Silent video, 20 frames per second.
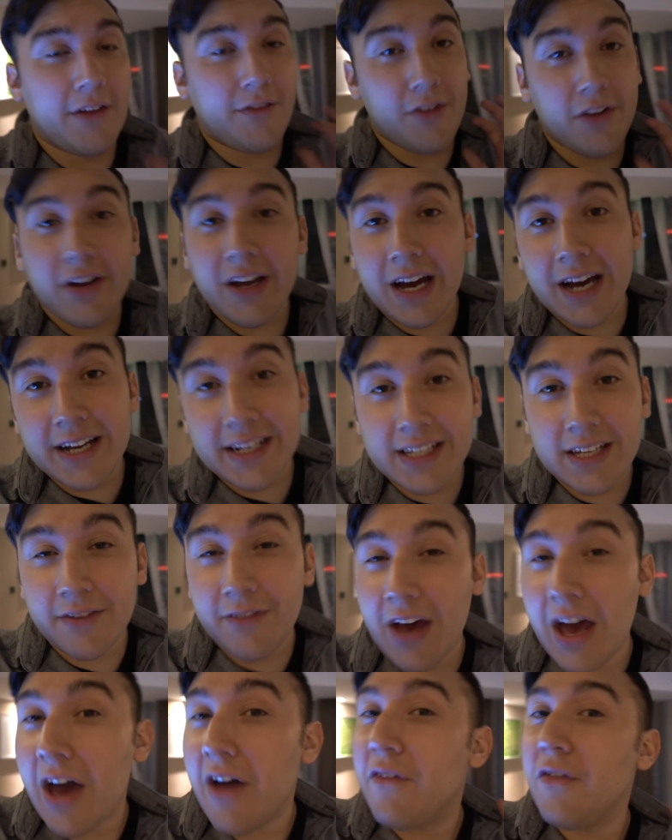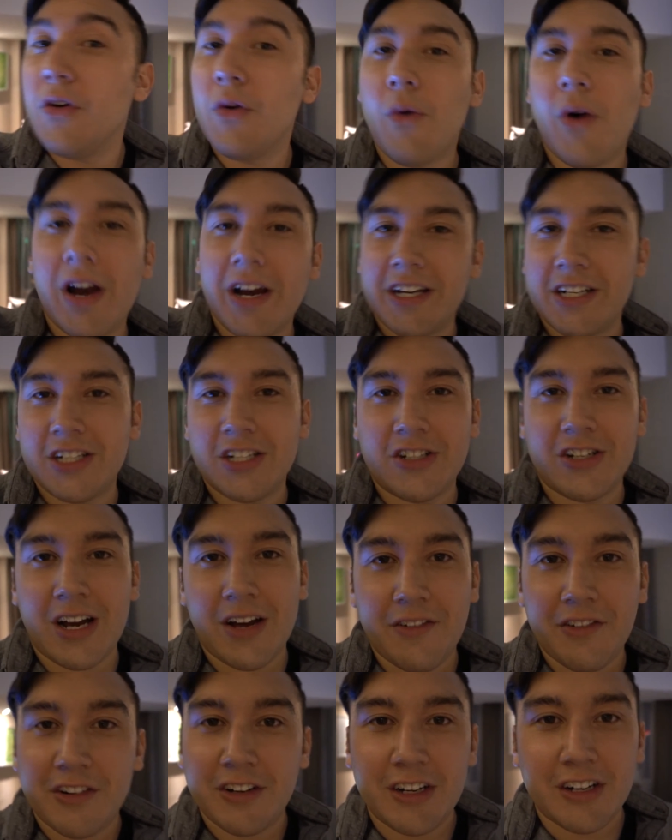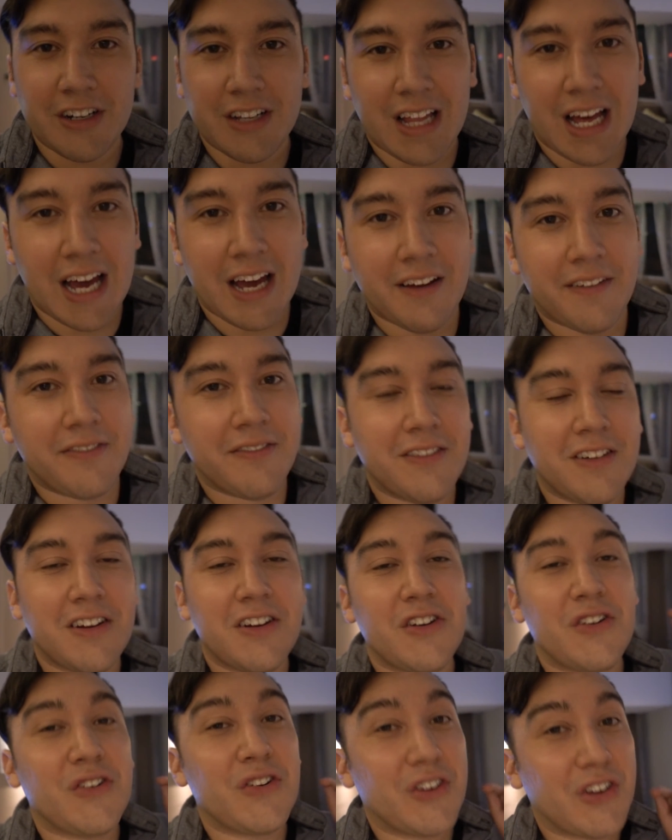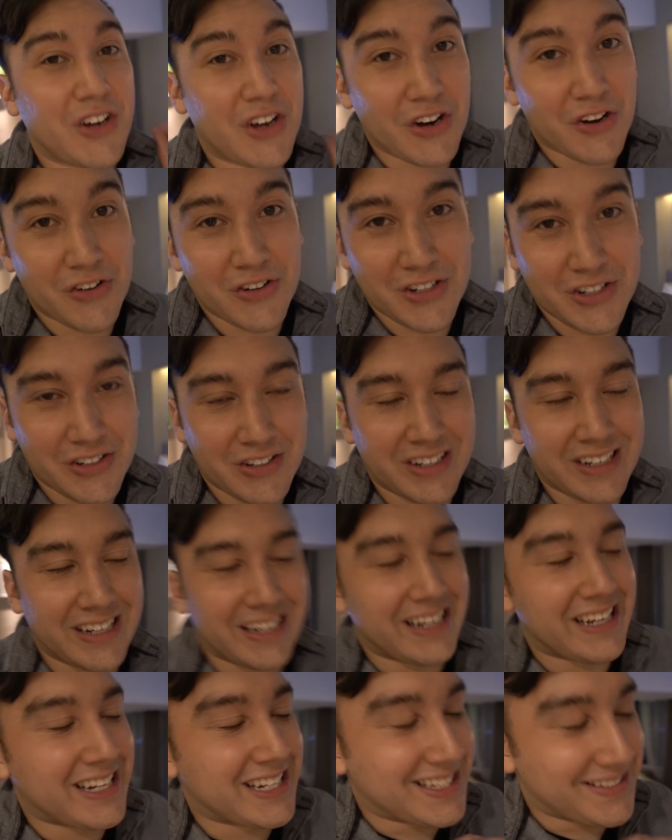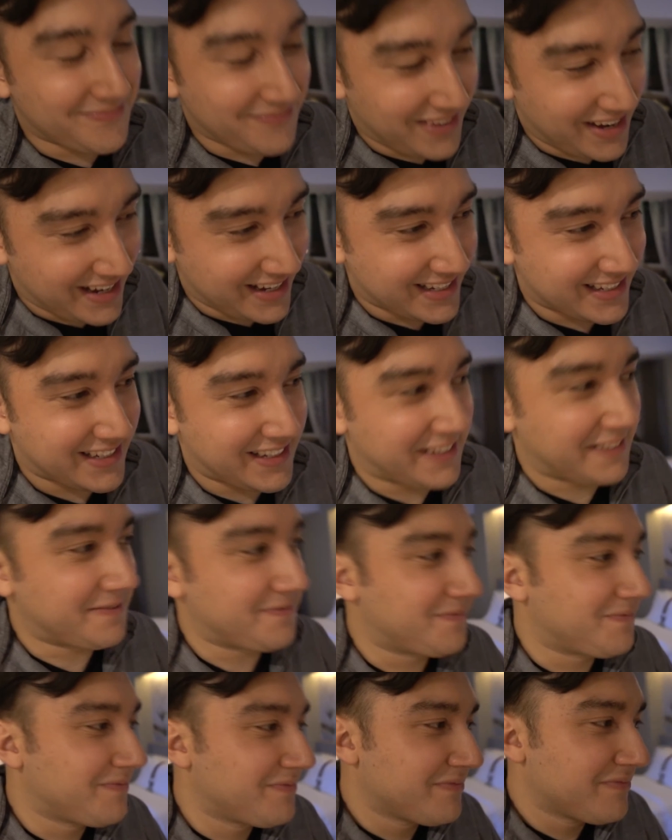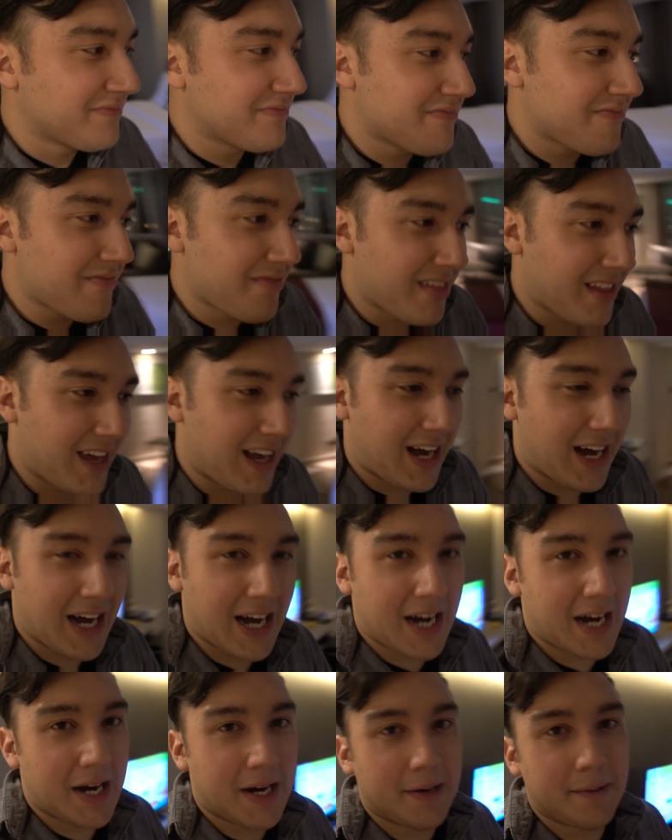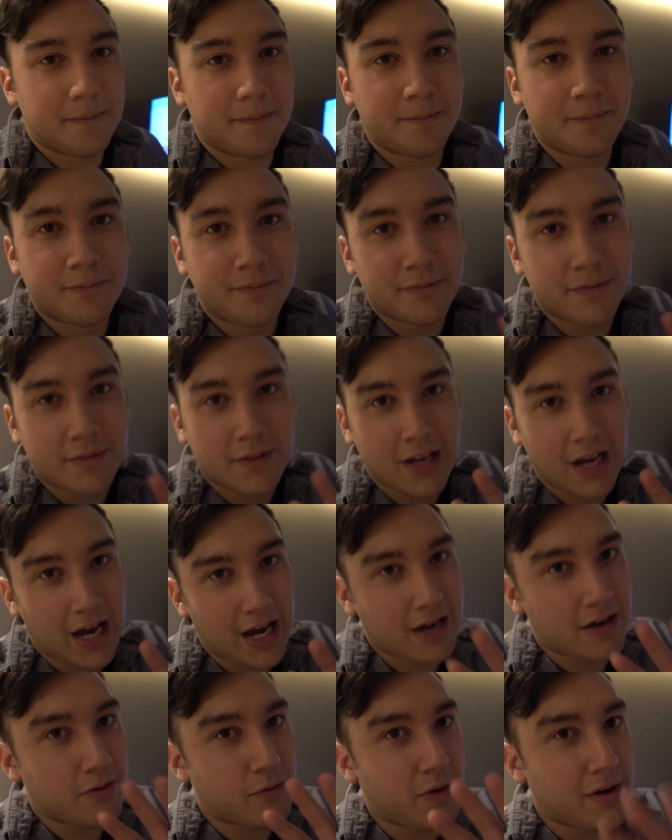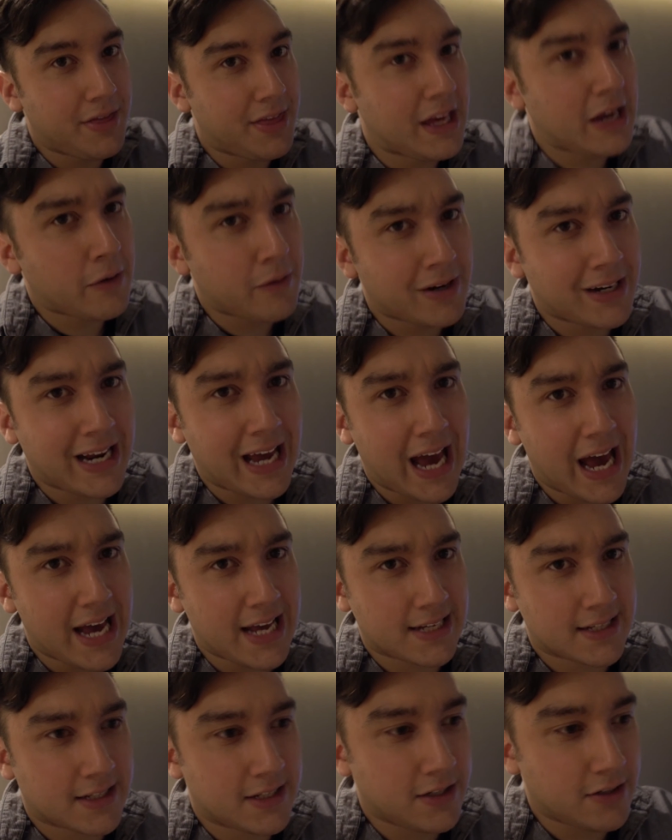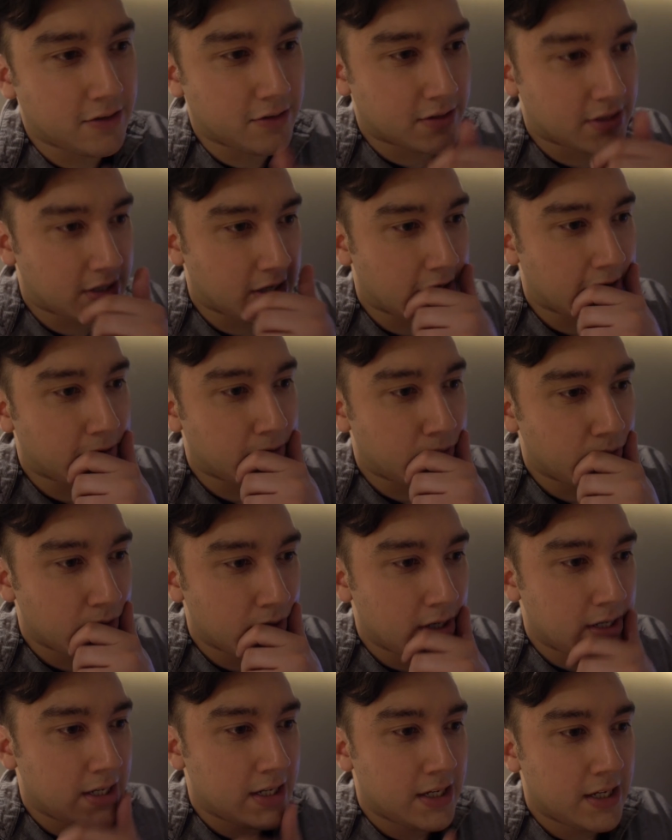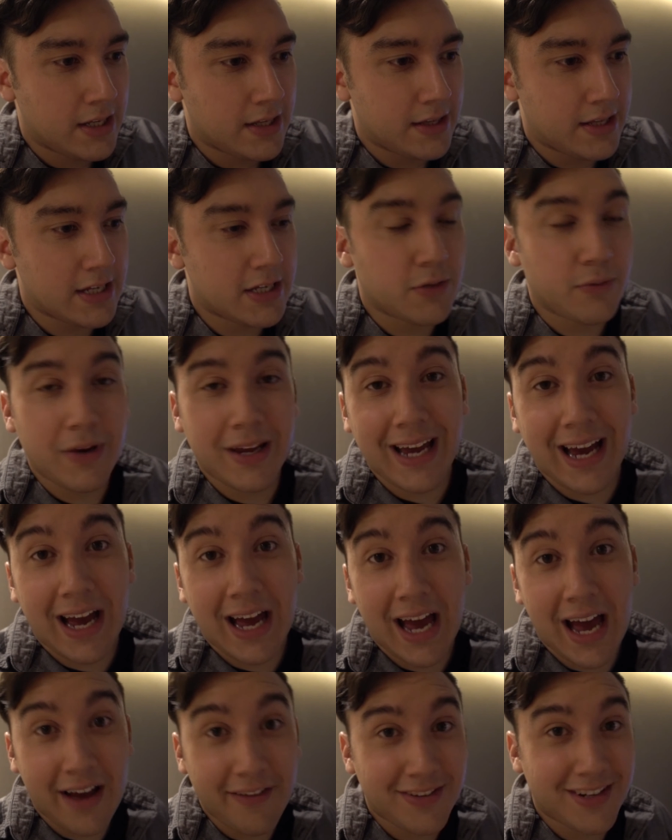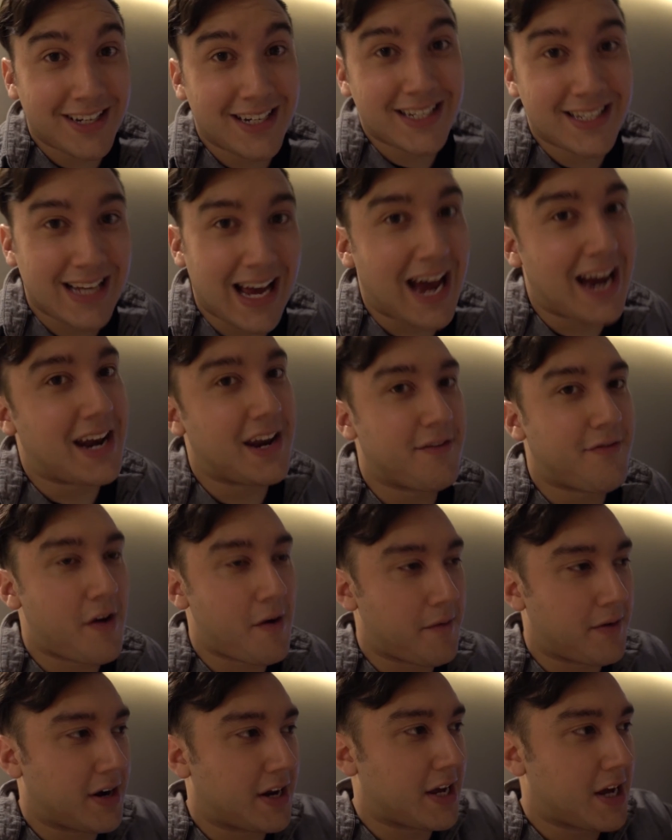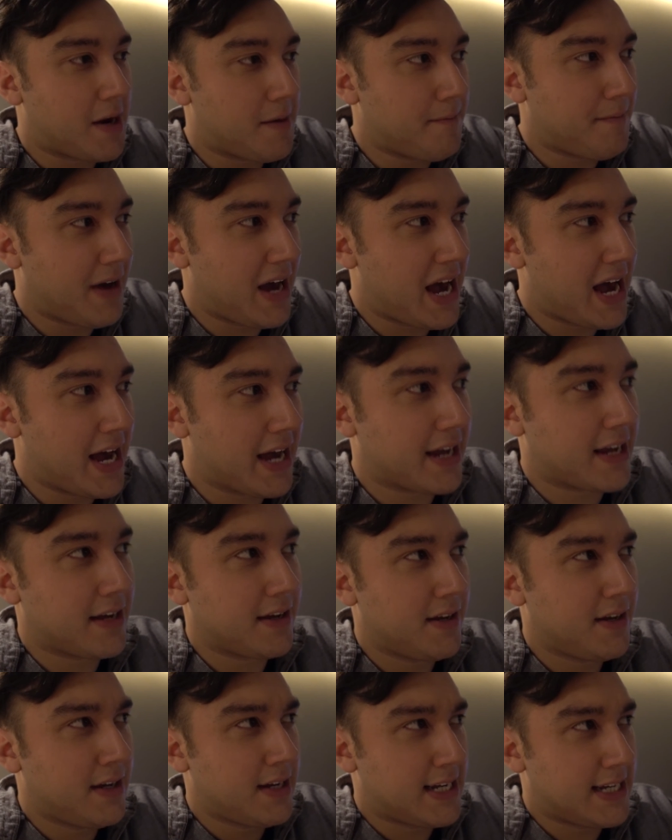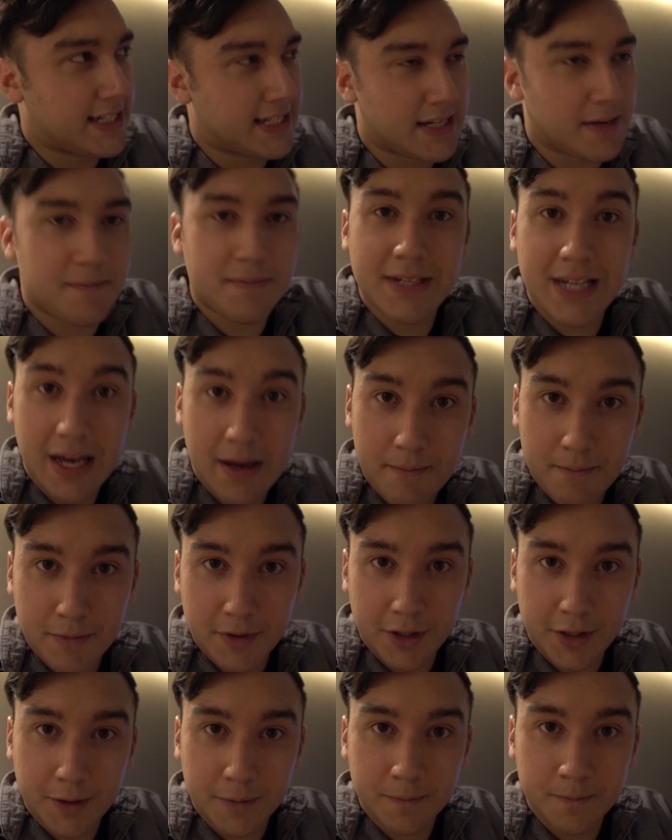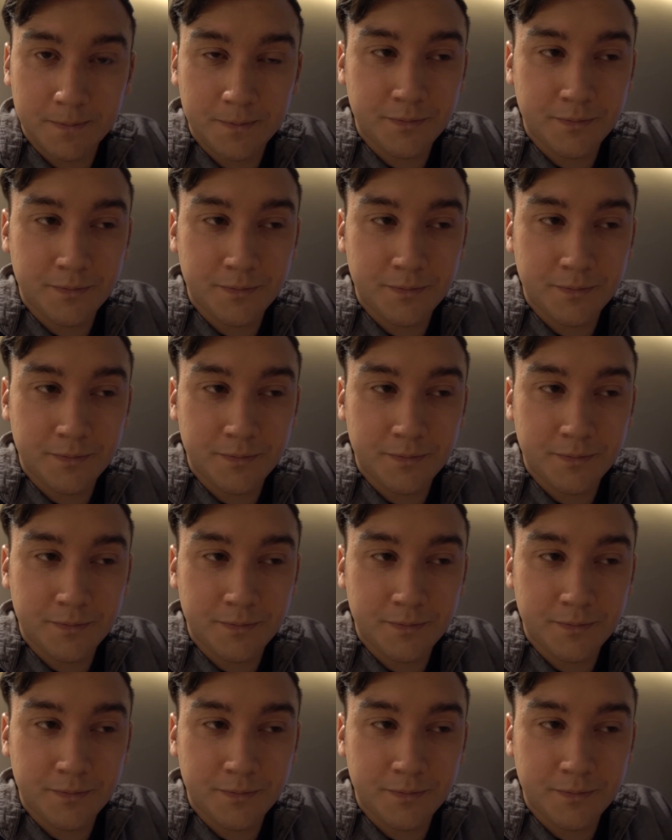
if you guys have ever wanted to travel in your life, go do it. It's amazing. Um, one thing I wanted to ask you, so this week I have to decide if I want to come back in September